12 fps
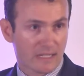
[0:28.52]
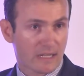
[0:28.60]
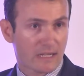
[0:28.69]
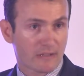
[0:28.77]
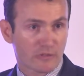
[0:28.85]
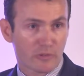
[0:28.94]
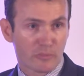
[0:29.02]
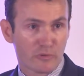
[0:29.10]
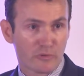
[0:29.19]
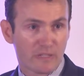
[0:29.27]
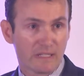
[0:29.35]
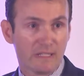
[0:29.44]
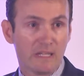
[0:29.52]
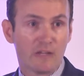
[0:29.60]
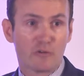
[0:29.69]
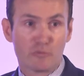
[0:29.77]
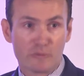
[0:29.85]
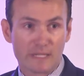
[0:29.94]
cloud computing
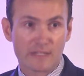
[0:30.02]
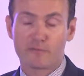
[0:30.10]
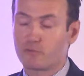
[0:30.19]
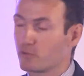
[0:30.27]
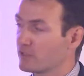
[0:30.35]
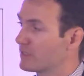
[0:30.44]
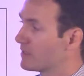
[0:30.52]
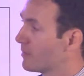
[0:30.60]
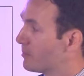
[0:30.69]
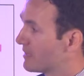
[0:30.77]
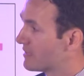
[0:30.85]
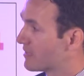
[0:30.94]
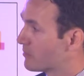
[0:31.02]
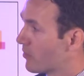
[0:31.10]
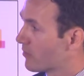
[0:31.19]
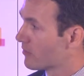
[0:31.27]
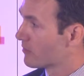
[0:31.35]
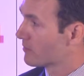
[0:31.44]
reinforce the business model?